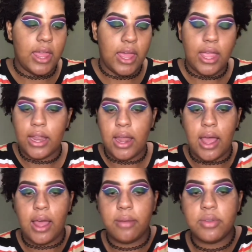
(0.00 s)
And
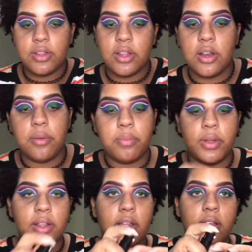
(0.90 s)
I'm just going to
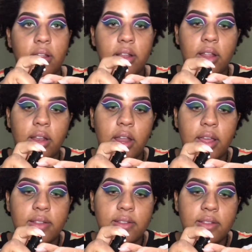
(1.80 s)
put a
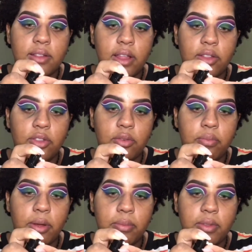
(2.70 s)
nice 2
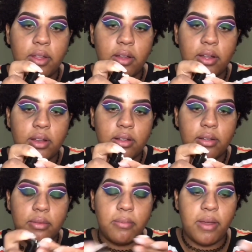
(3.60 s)
pumps on
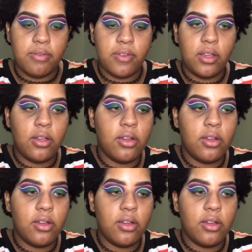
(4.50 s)
my finger.